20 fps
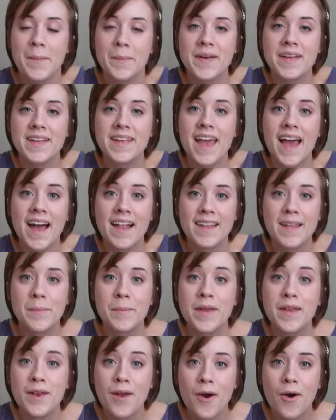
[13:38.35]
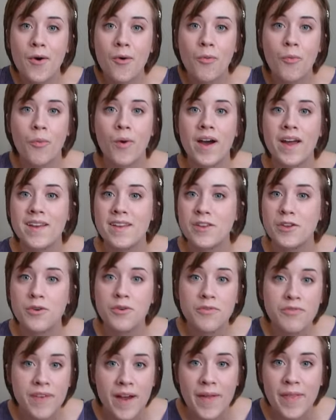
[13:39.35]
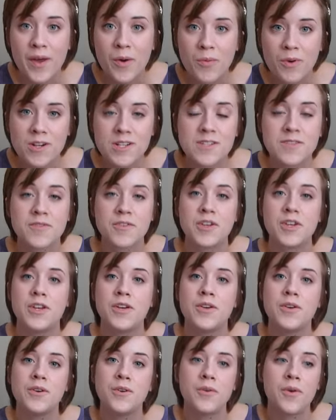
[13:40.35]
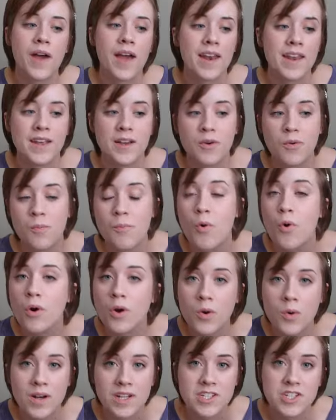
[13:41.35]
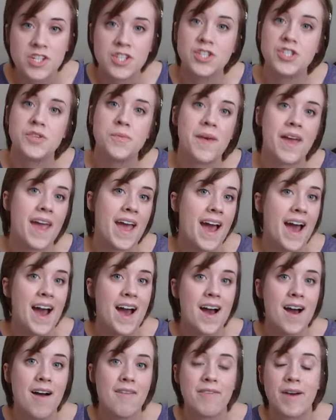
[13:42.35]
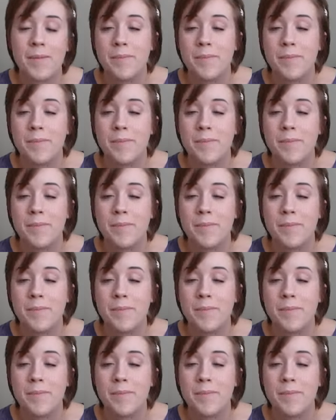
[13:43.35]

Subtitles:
But yeah, let me know what you found that works for you, any more questions you may have.